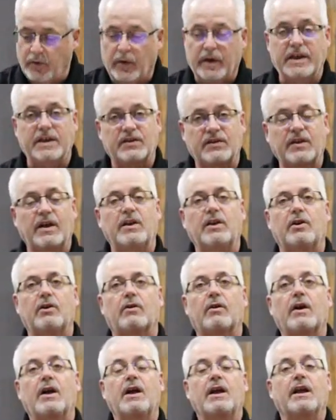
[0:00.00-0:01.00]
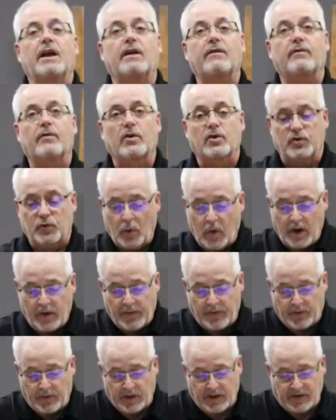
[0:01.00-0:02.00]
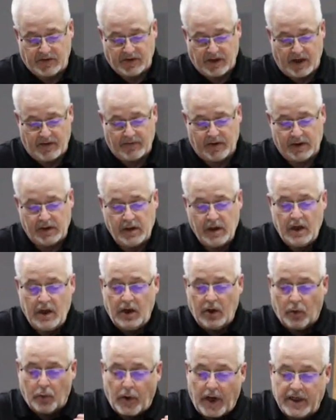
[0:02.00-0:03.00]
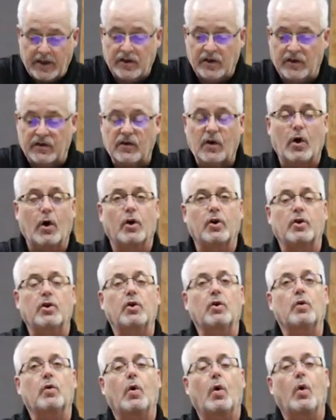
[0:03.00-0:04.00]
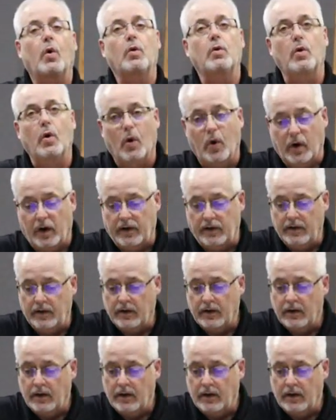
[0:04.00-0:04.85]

What he said here in verse 137, "Righteous are you, O Lord,